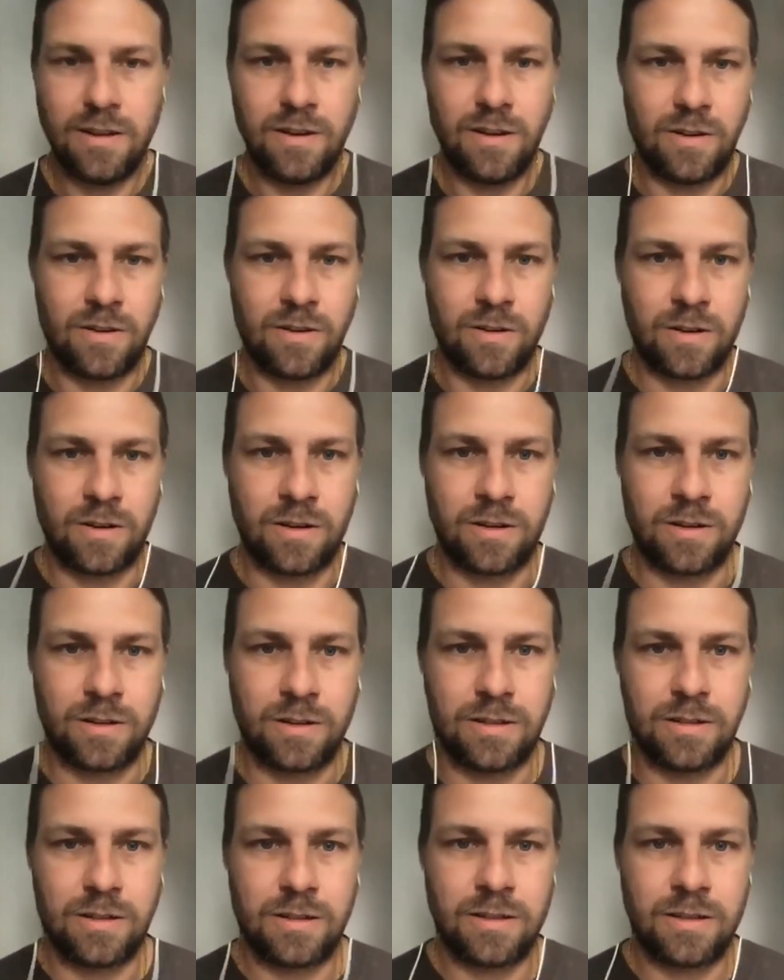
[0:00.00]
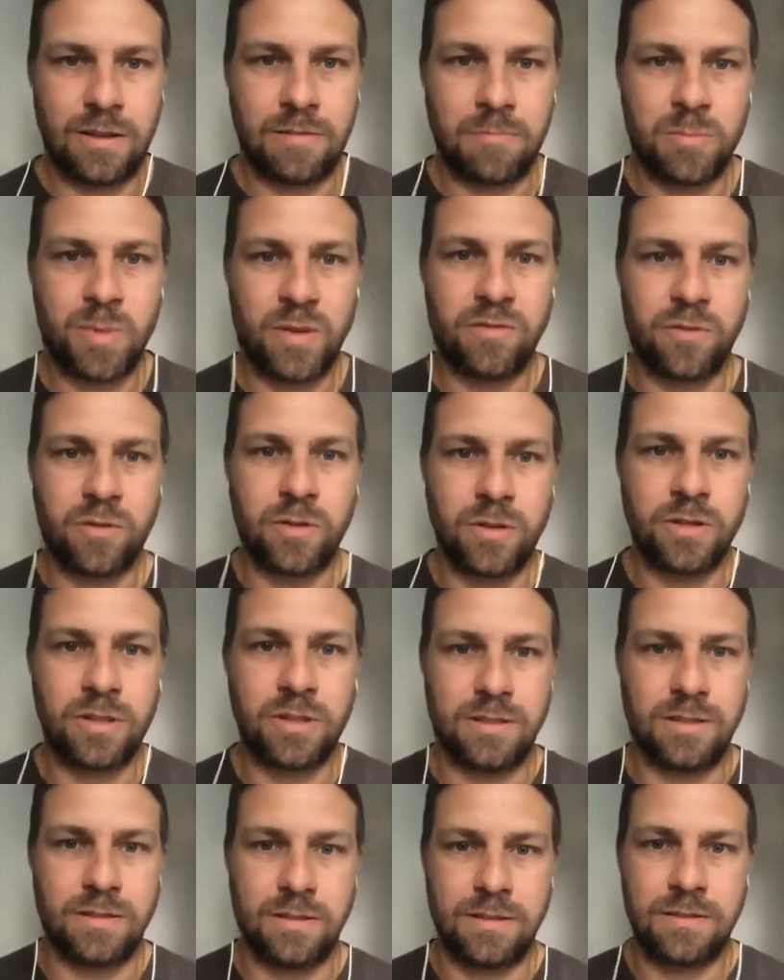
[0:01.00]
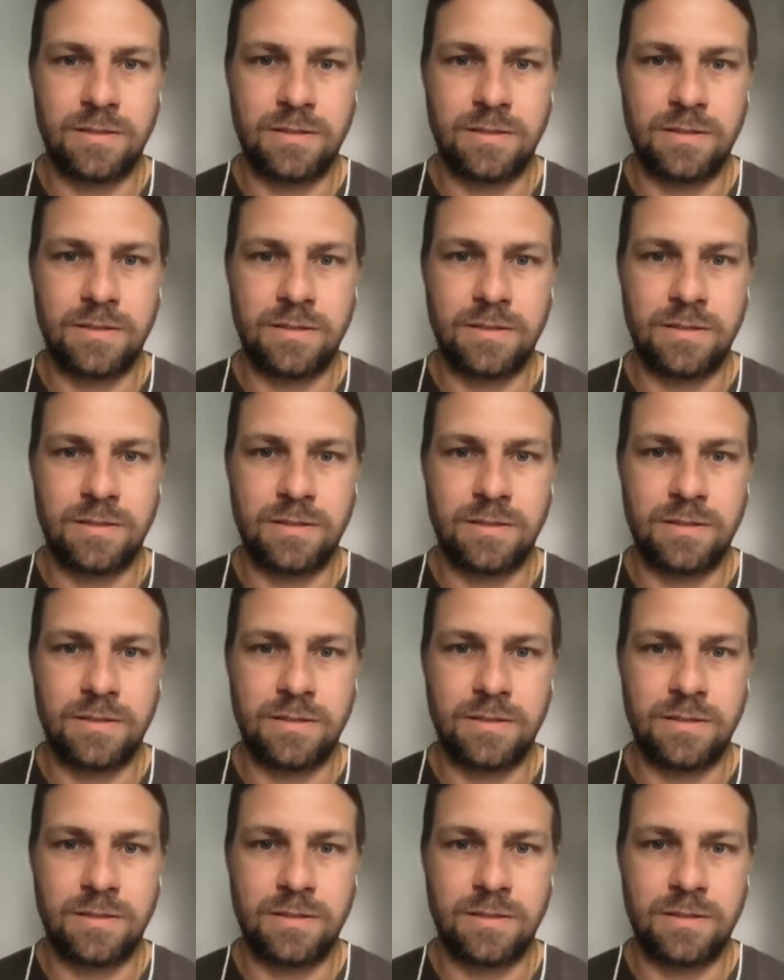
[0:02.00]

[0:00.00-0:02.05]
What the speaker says: or before you can